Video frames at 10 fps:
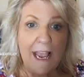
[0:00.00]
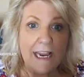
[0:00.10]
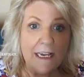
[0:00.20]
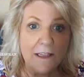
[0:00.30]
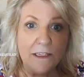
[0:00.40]

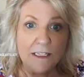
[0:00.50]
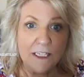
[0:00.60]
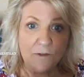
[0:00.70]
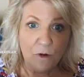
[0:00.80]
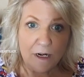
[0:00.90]
And this
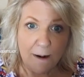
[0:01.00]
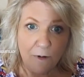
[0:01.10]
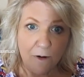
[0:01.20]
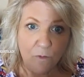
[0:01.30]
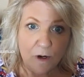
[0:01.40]
is for a
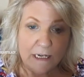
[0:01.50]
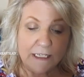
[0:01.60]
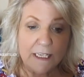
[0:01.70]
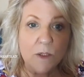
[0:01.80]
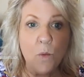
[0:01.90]
number of
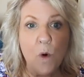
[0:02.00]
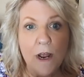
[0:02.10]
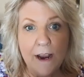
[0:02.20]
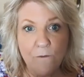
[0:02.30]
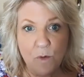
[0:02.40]
reasons,
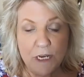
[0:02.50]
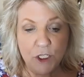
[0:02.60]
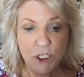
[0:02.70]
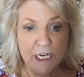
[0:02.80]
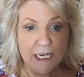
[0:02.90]
one of
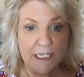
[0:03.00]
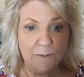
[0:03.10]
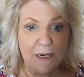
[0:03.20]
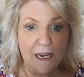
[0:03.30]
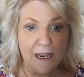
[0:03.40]
which is
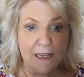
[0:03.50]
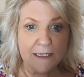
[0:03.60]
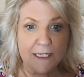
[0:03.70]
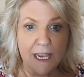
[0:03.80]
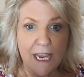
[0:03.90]

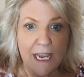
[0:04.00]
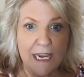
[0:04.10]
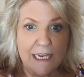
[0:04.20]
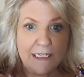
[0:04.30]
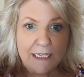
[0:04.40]
because
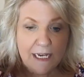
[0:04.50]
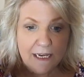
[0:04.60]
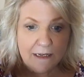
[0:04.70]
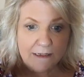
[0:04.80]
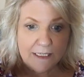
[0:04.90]
it
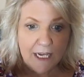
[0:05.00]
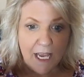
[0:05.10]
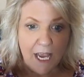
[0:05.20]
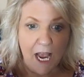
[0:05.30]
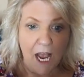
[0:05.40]
is
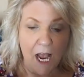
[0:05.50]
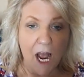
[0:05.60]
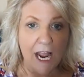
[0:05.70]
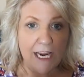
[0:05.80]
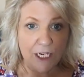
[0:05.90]

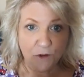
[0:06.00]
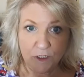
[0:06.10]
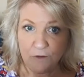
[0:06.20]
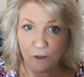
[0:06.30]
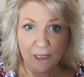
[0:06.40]
high
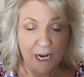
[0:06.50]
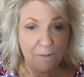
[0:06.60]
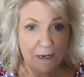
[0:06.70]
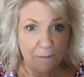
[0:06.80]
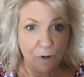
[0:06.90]
interest for a lot of
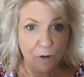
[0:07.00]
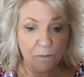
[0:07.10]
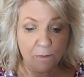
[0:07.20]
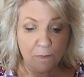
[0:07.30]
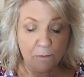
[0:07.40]

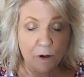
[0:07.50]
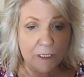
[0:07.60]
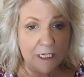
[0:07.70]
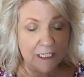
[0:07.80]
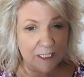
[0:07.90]
people.
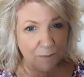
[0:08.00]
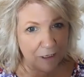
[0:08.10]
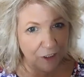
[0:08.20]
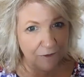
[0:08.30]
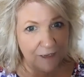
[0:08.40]
Most kids,
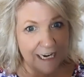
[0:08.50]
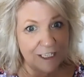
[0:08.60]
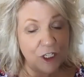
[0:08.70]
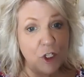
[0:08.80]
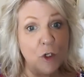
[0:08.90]
especially if they get
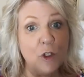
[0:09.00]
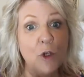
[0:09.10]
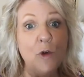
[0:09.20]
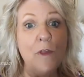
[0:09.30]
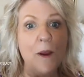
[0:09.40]
to choose
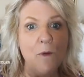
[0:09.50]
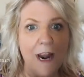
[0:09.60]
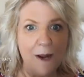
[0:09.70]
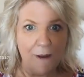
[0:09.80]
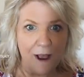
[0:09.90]
who they
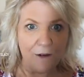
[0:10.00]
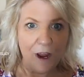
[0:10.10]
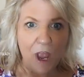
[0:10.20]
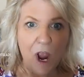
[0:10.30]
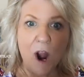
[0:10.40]
write about,
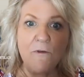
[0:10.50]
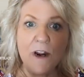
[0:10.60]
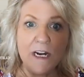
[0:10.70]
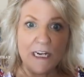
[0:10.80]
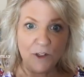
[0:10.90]
are
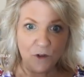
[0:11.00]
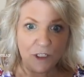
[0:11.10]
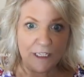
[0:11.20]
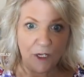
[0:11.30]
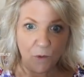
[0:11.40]
very
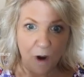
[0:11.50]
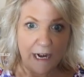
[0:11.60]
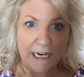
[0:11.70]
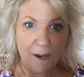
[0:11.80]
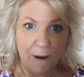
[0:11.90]
interested in
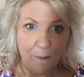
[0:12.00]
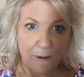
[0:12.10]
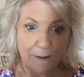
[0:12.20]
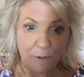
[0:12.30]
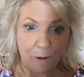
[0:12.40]
writing about
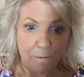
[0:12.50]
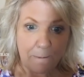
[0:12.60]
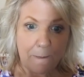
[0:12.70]
people.